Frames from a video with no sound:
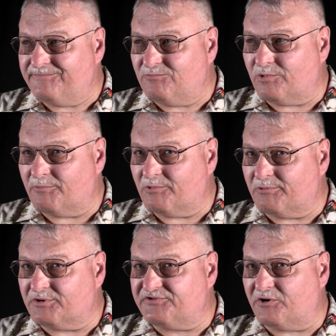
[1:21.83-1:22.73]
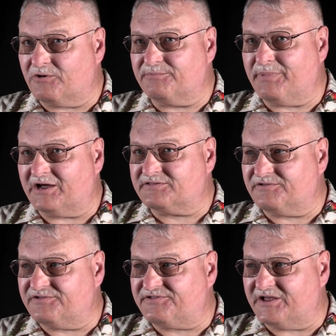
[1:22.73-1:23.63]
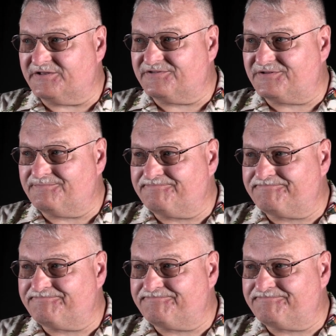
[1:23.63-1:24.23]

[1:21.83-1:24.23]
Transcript: when we returned back to the States.